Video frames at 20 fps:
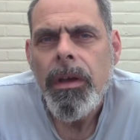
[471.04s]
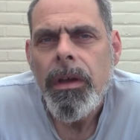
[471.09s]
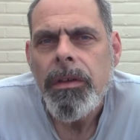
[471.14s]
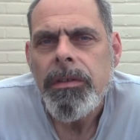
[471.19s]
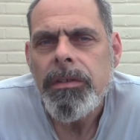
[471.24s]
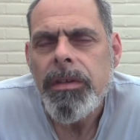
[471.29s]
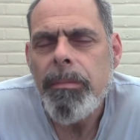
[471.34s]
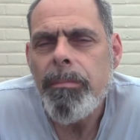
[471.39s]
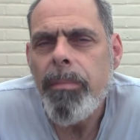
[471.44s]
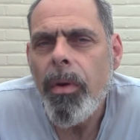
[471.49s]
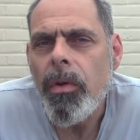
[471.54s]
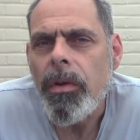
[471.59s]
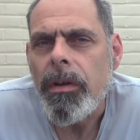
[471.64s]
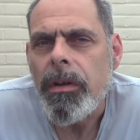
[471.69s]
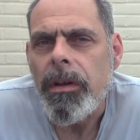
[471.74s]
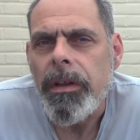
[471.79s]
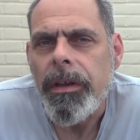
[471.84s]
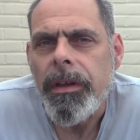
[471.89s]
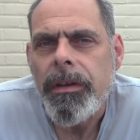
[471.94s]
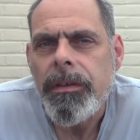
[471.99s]

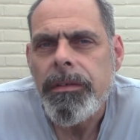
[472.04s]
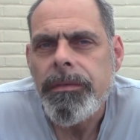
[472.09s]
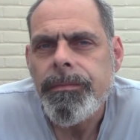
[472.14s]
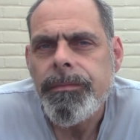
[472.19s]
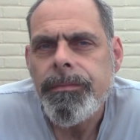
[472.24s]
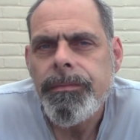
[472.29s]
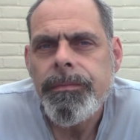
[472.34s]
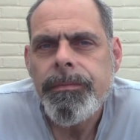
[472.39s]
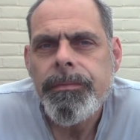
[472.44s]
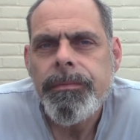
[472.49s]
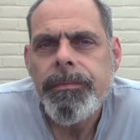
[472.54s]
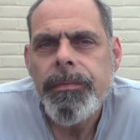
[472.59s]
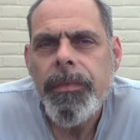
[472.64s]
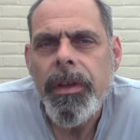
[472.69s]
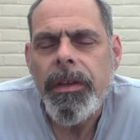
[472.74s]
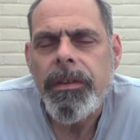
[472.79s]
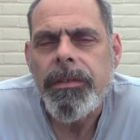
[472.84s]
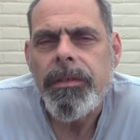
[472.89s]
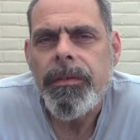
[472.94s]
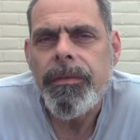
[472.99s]
Symbolically,
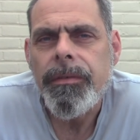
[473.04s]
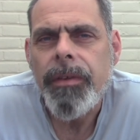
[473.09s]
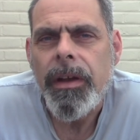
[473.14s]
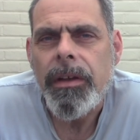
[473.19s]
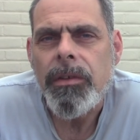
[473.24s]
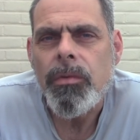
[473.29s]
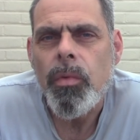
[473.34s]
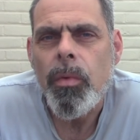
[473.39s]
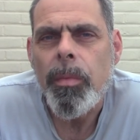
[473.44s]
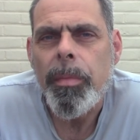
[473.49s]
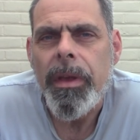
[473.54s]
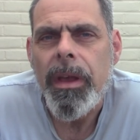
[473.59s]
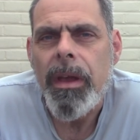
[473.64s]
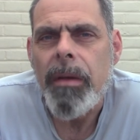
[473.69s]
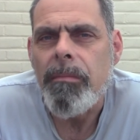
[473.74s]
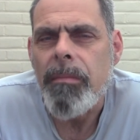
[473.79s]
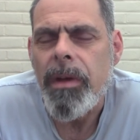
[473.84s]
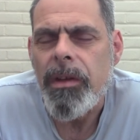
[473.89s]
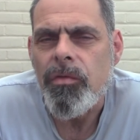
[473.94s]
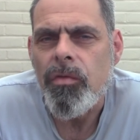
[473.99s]
its effects will be
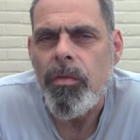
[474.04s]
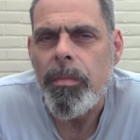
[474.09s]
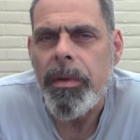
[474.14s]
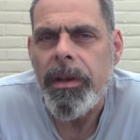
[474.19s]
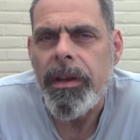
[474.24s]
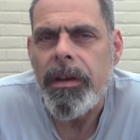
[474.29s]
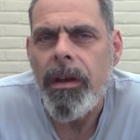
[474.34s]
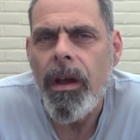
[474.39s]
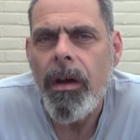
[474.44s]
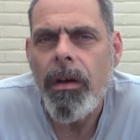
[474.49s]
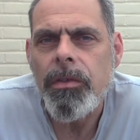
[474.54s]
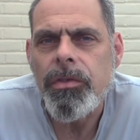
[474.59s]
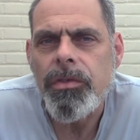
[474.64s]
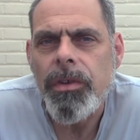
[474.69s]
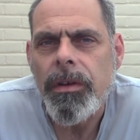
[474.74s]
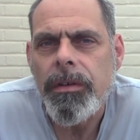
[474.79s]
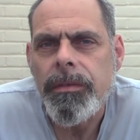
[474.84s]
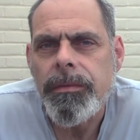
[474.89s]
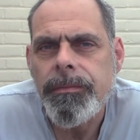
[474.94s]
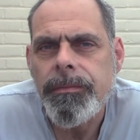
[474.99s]
immeasurably larger.